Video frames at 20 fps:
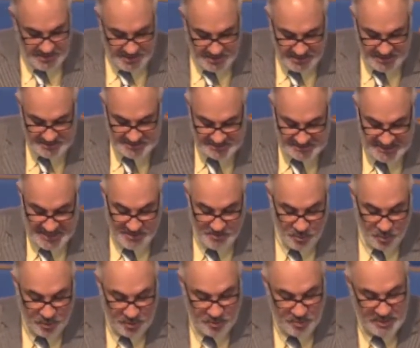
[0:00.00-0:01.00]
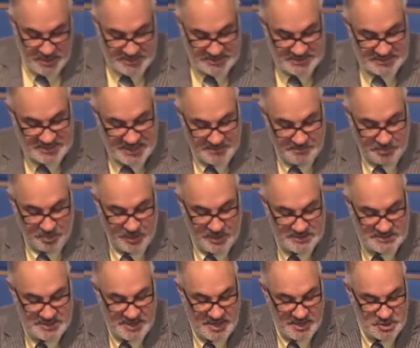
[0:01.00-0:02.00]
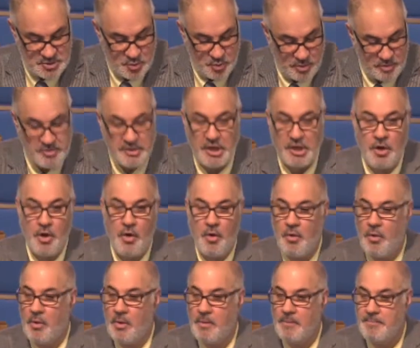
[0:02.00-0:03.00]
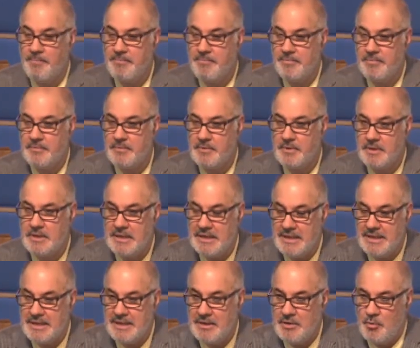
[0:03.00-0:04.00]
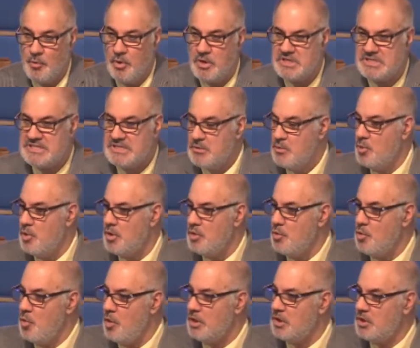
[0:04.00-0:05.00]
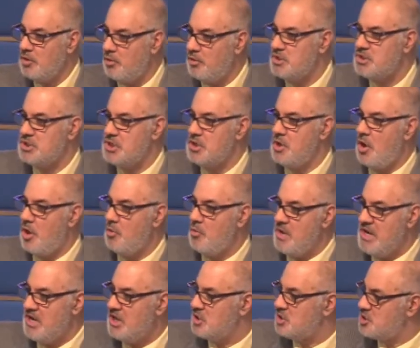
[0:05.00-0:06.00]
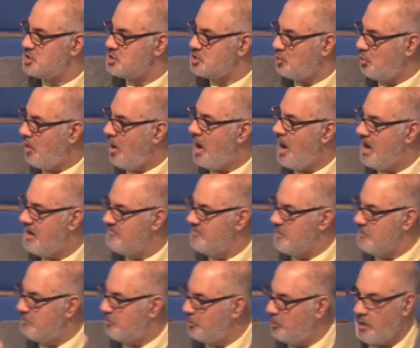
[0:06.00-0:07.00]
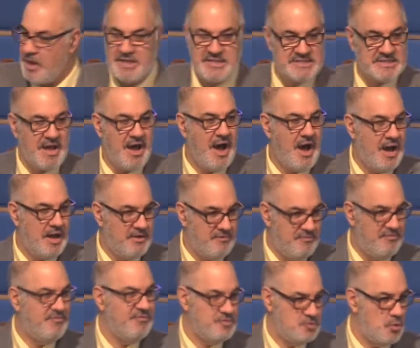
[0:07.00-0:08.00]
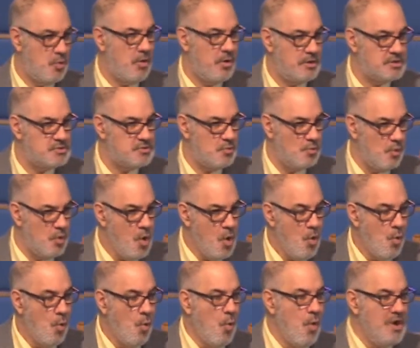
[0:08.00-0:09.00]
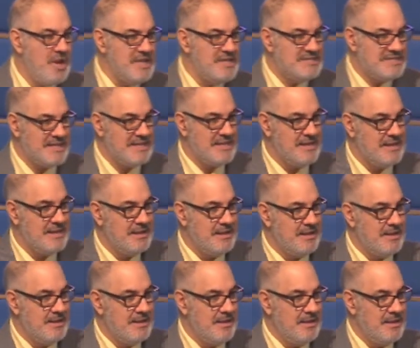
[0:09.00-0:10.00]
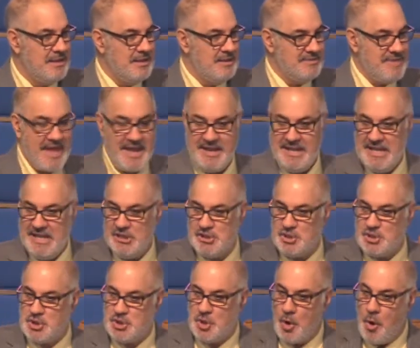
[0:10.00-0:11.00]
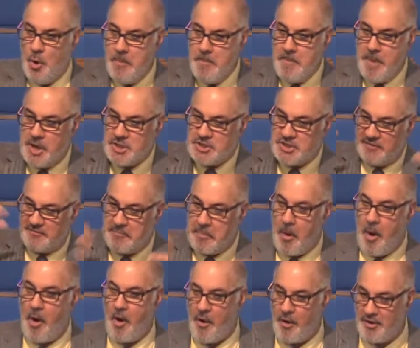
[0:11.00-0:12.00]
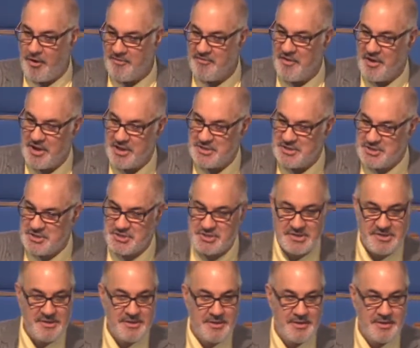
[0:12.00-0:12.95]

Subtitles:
is the same word when he says, I press on toward the goal. What Christian are we to strive and press on towards? What is it that is so much a part of us